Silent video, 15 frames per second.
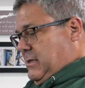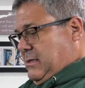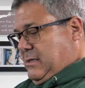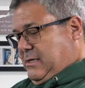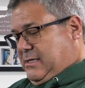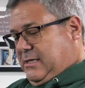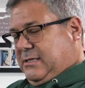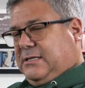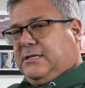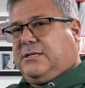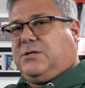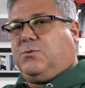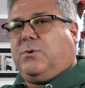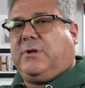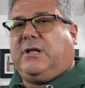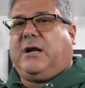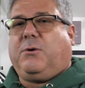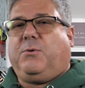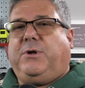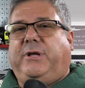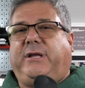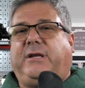This is one that I
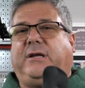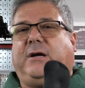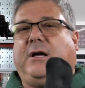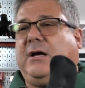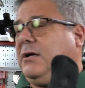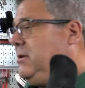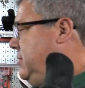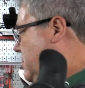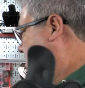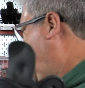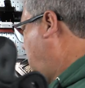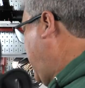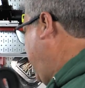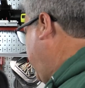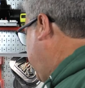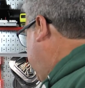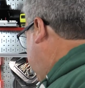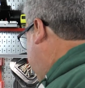really like,